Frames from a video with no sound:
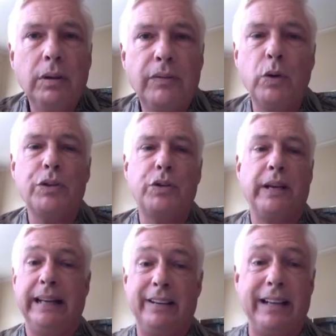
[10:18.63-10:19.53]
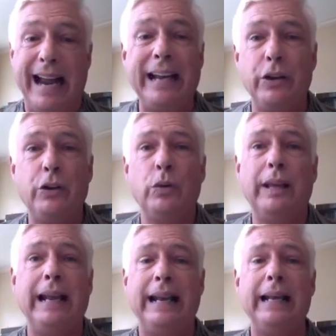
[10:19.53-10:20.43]
Of course you can. They kind of do
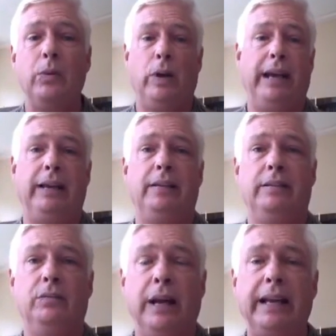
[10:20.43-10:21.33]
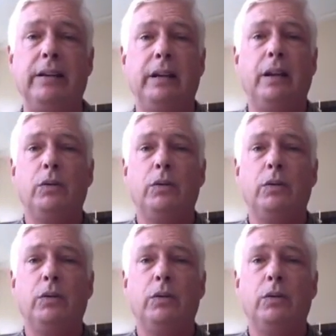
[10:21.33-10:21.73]
that anyway, right?